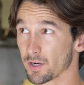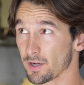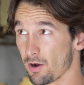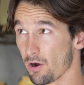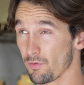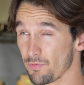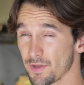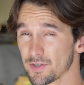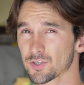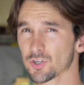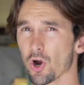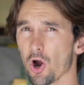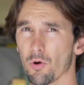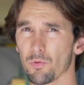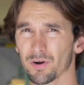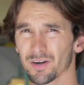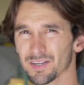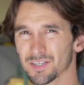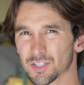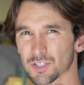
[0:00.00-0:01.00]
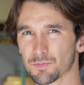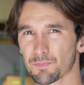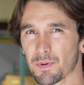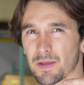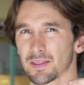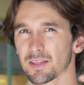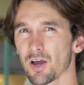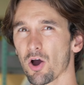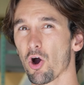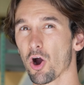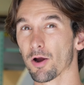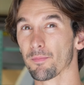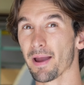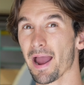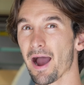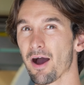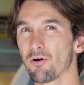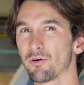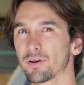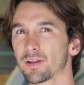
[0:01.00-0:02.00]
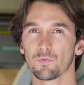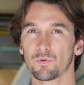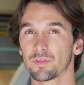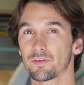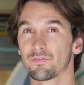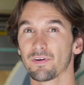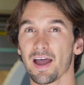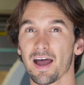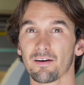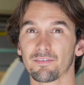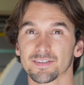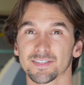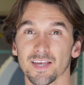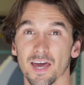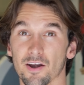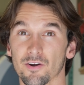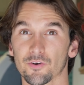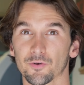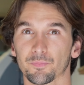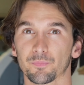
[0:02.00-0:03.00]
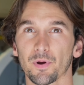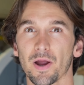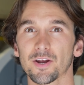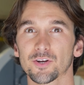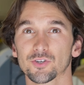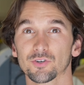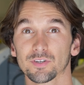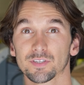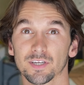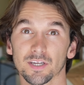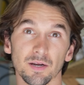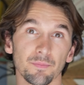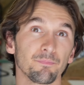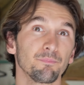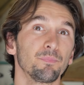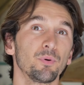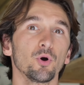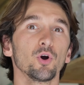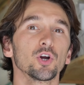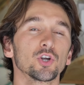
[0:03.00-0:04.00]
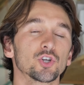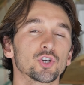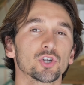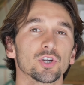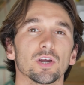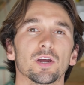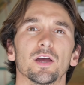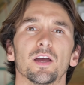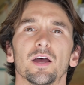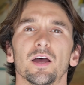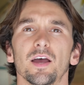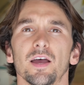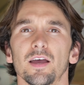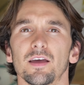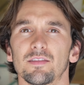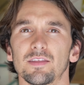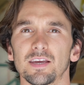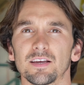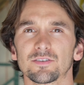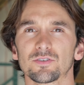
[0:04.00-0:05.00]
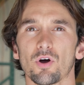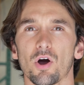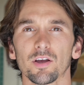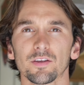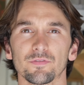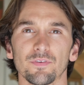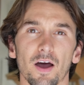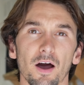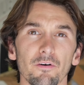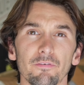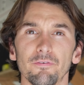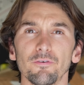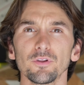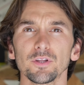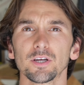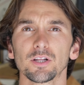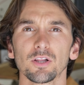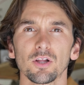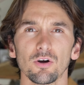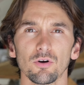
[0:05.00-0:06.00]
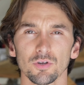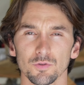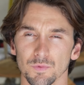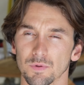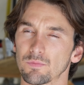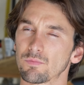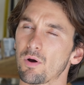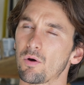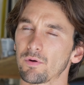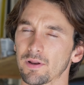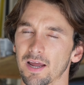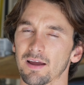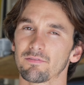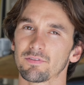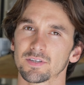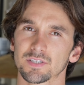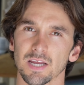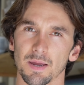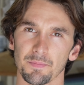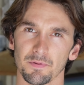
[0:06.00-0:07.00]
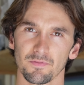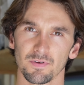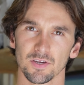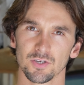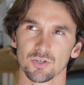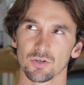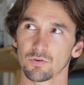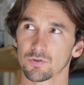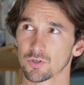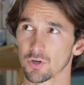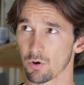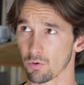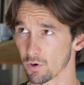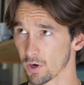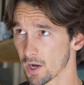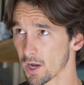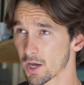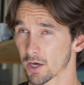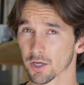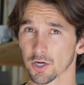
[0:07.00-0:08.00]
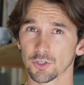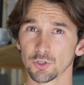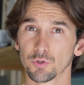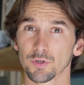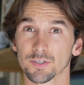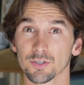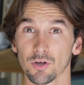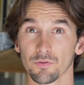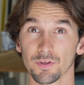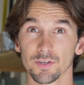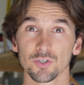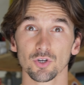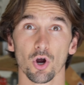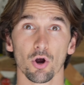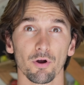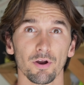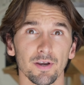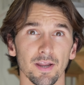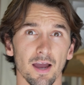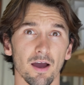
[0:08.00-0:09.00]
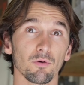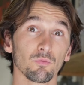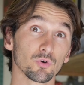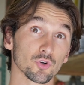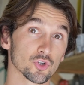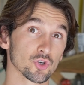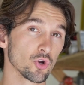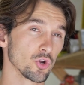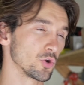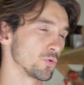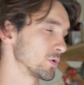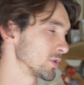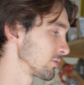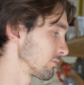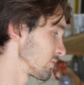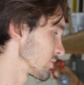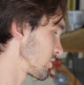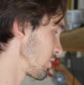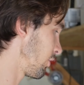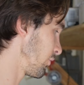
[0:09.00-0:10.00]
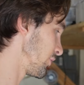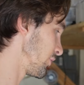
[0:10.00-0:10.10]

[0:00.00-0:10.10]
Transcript: on this car, we're going to spin the arm out. When the valve is not under pressure, it's going to push the exhaust valve fully closed. We won't have this type of issue. So we're going to do this on this car right now, and we'll show you what the result